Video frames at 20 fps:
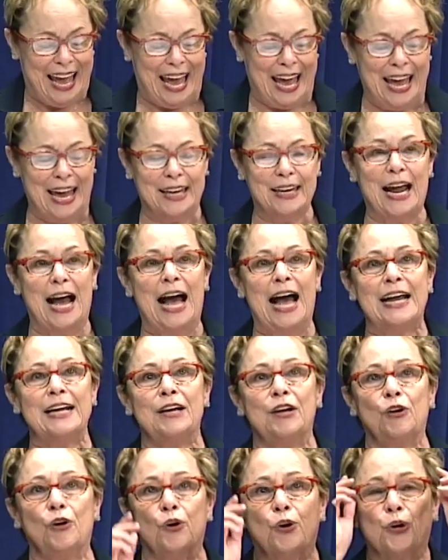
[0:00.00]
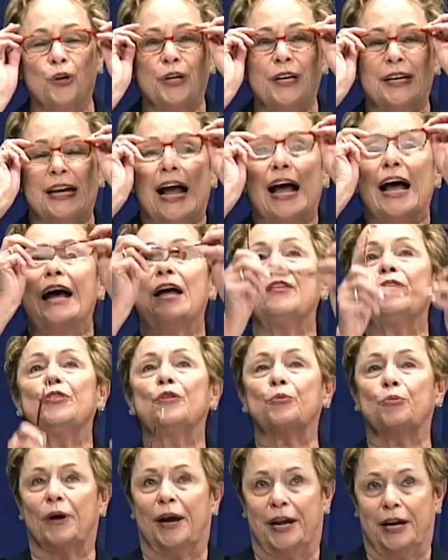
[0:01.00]
and I heard it on
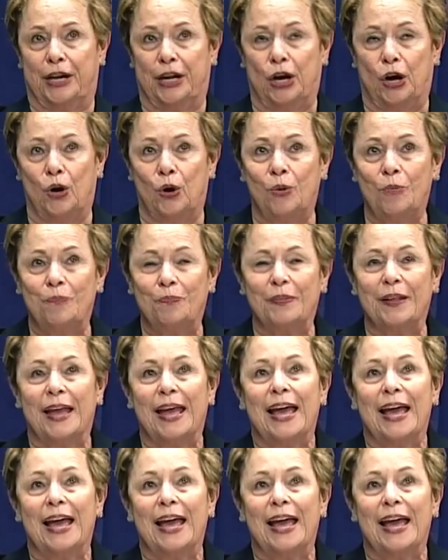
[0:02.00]
the radio,